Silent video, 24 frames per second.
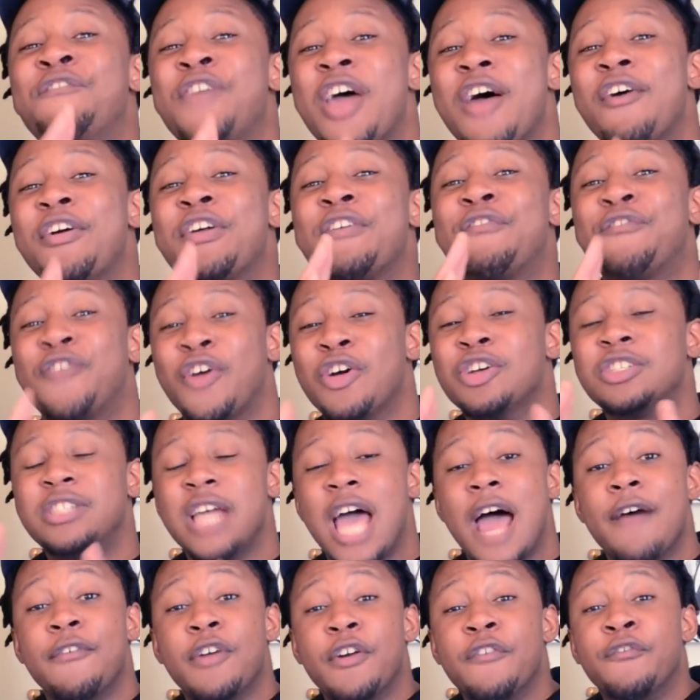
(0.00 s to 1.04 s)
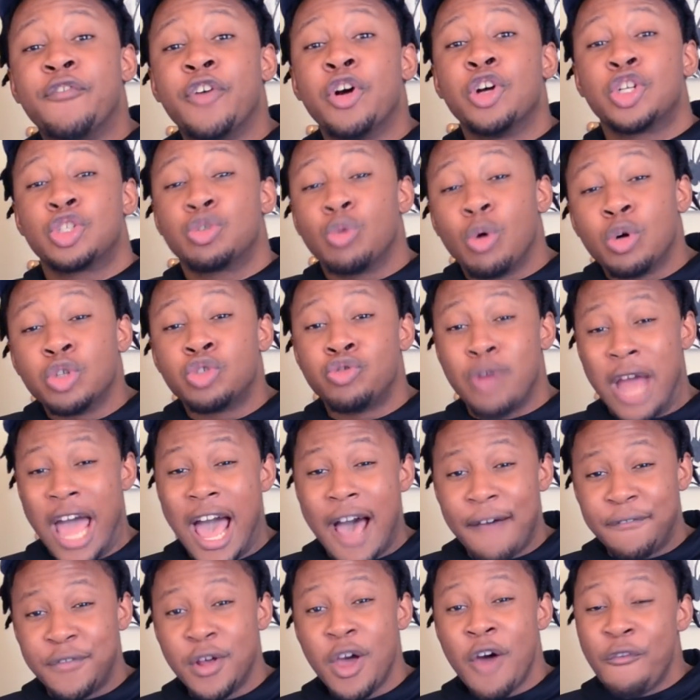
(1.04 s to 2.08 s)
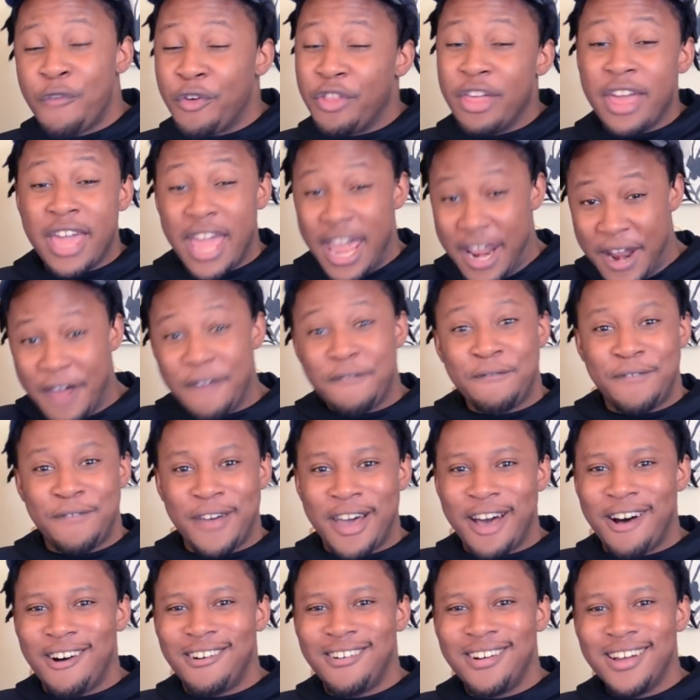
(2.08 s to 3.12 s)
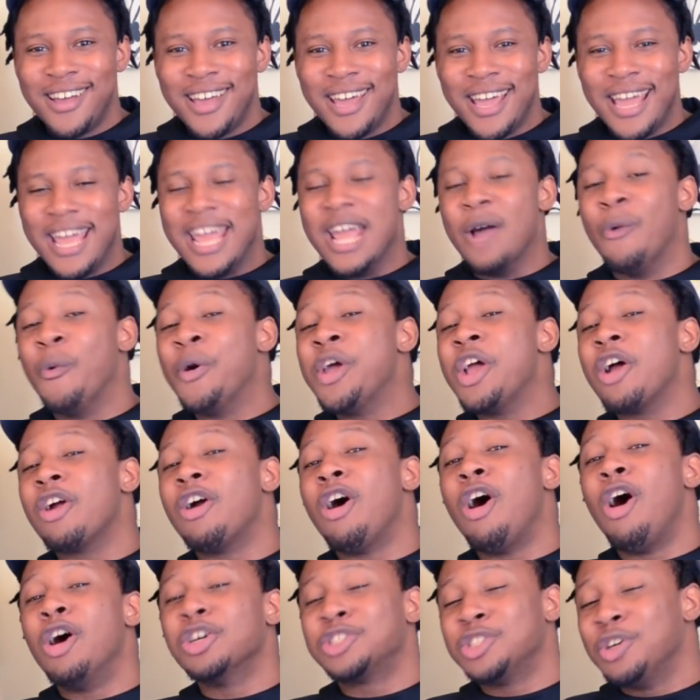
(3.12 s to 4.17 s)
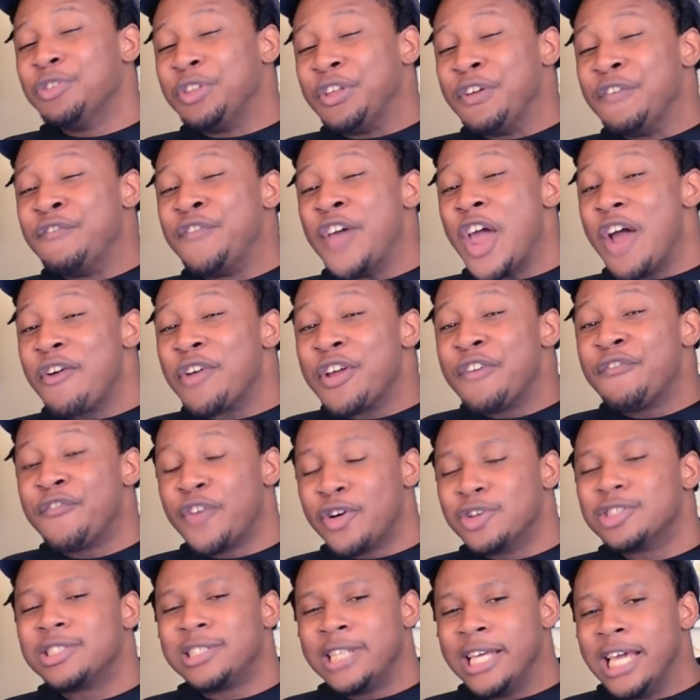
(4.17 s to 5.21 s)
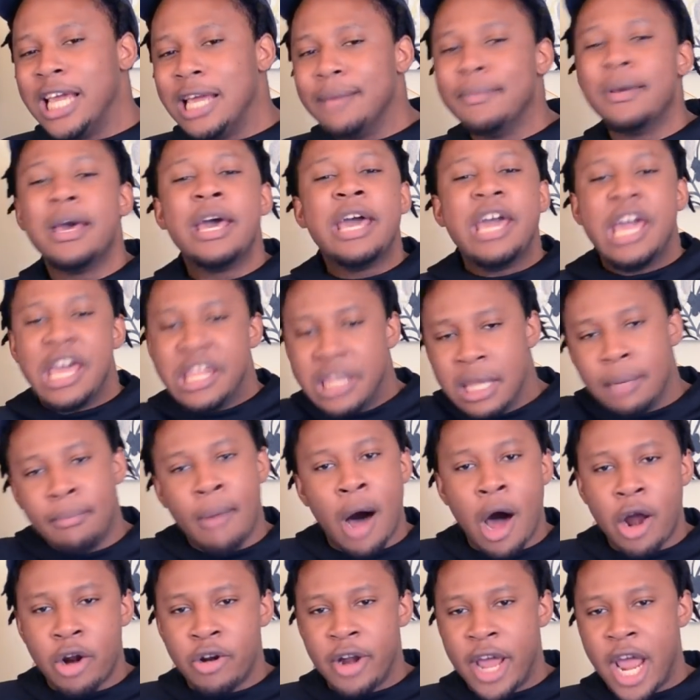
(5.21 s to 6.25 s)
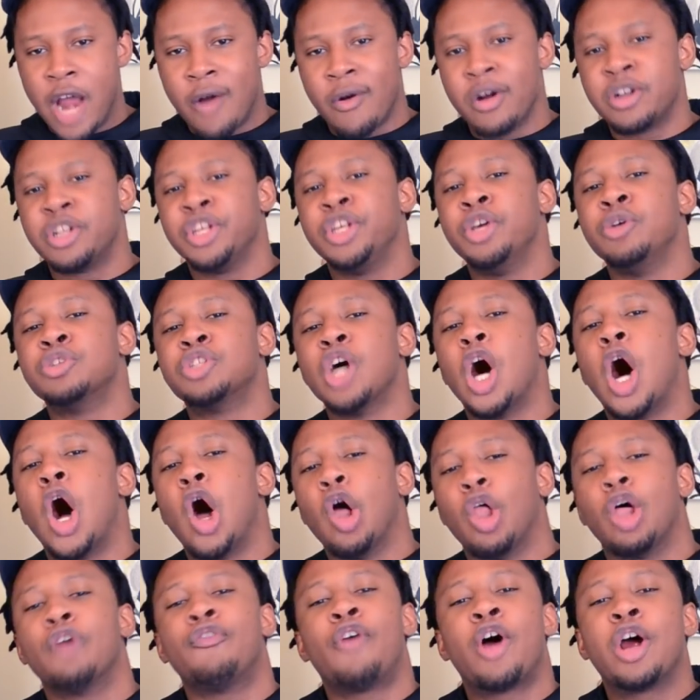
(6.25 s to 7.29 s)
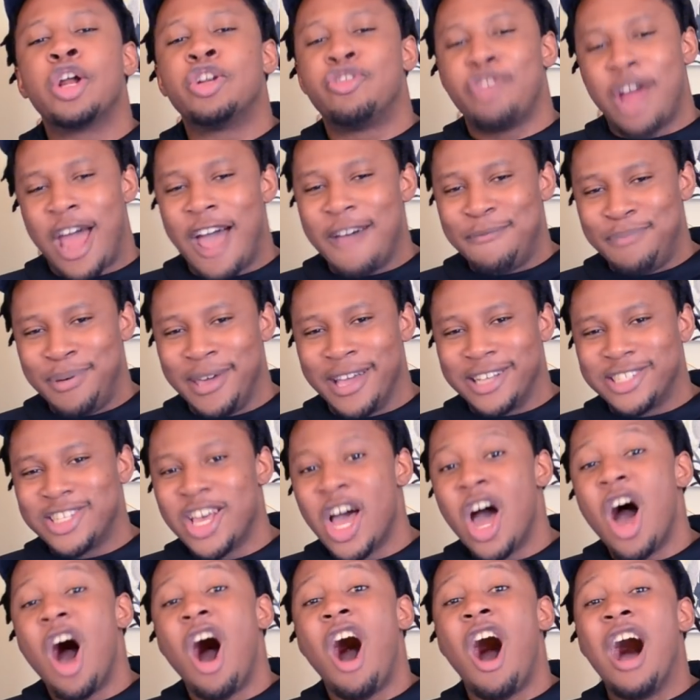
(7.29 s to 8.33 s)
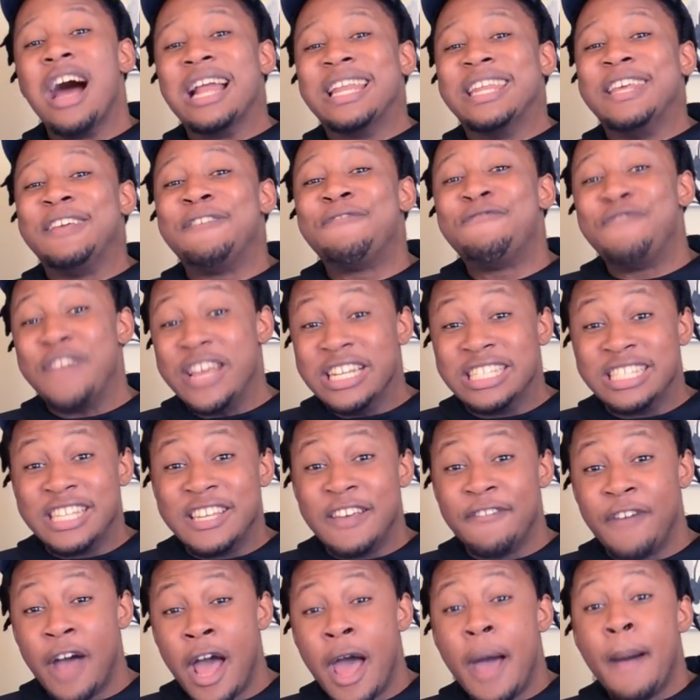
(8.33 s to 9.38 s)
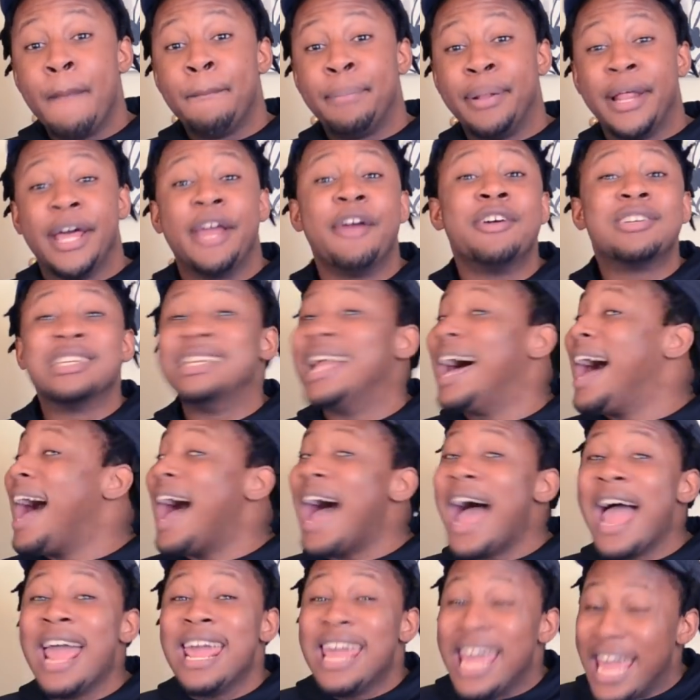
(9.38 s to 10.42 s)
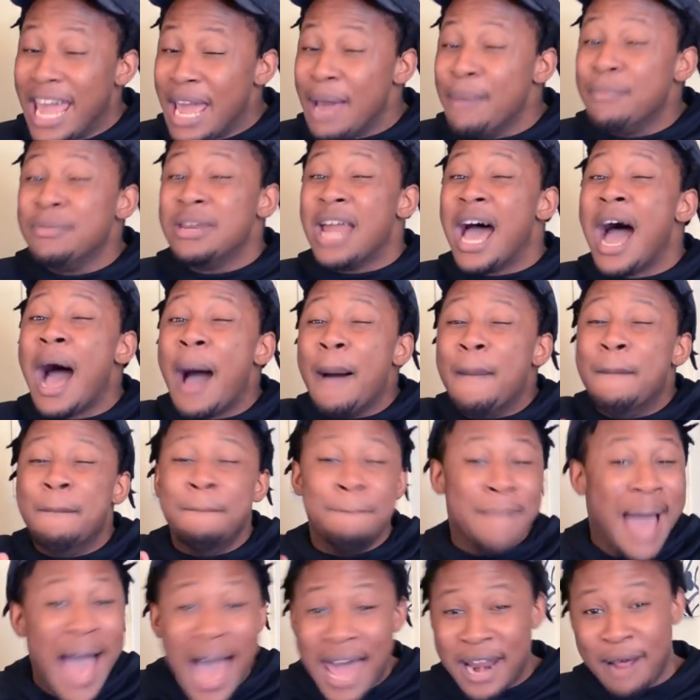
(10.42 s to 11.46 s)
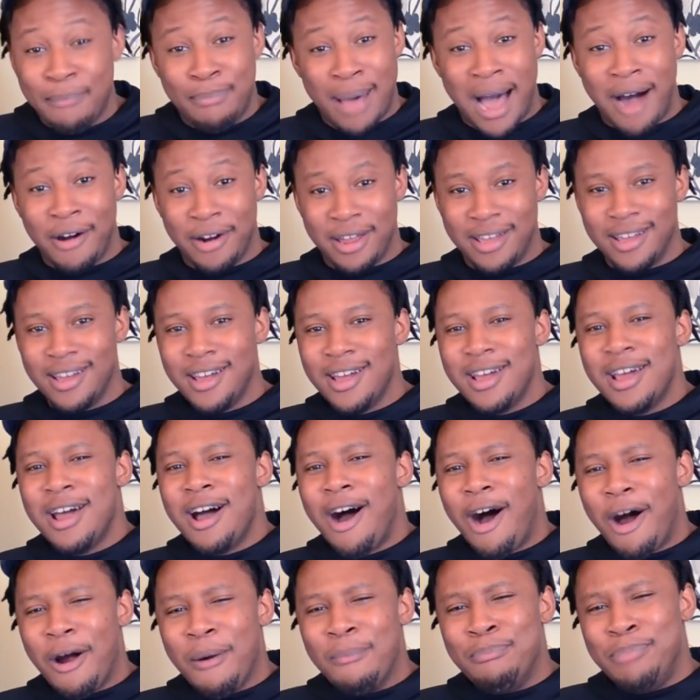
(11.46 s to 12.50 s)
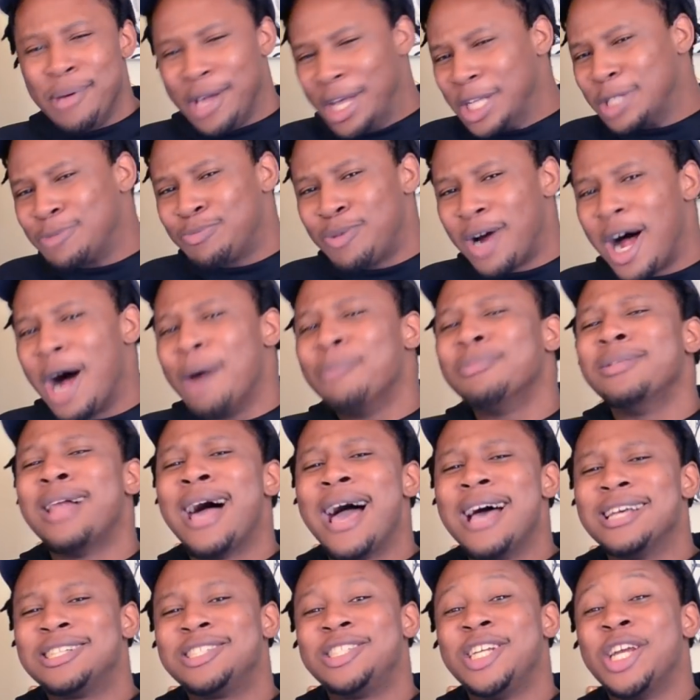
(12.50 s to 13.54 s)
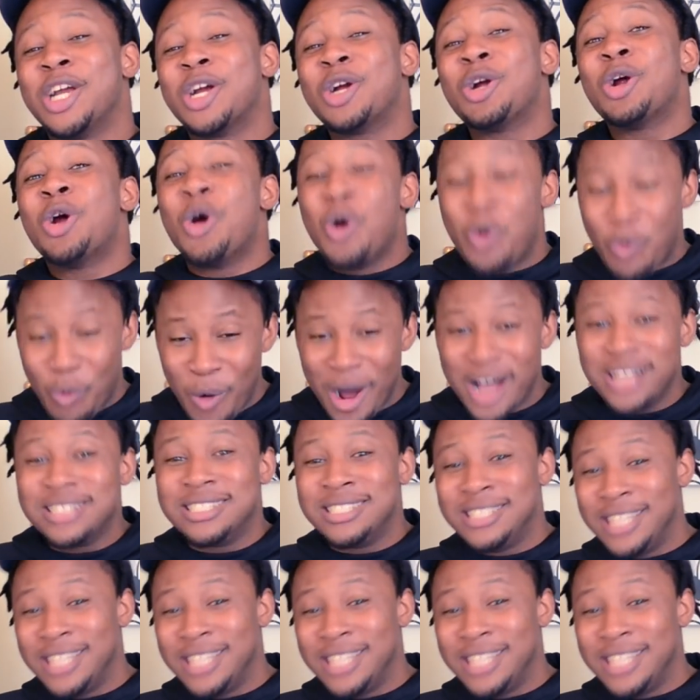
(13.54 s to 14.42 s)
very first ever virtual draft for the NFL. And we are also the very first team in the modern era to use all of our draft picks on defensive players, and I am not mad about it. Our biggest problem last year was